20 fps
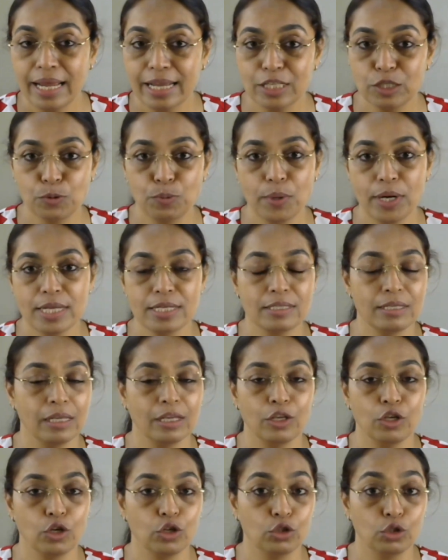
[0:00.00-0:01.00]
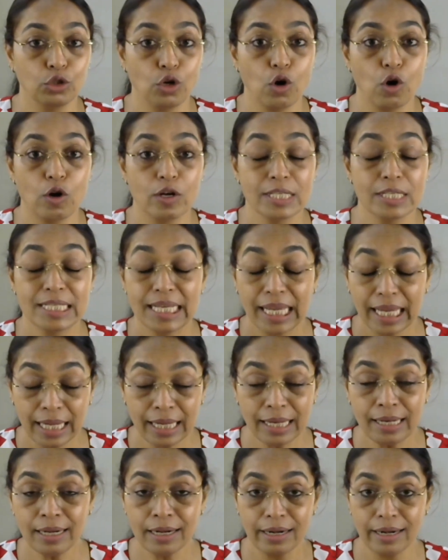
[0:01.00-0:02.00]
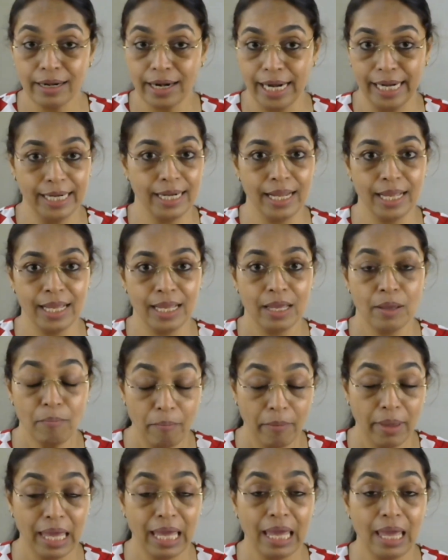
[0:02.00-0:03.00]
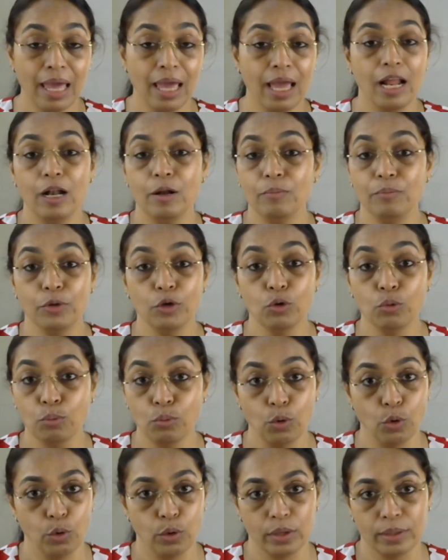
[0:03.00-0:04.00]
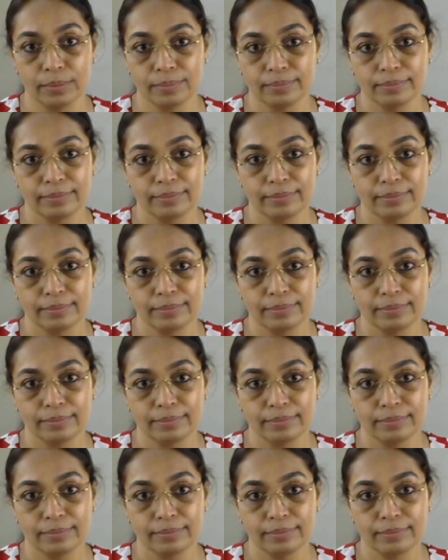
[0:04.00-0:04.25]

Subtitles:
expressing your thoughts in writing may help you more.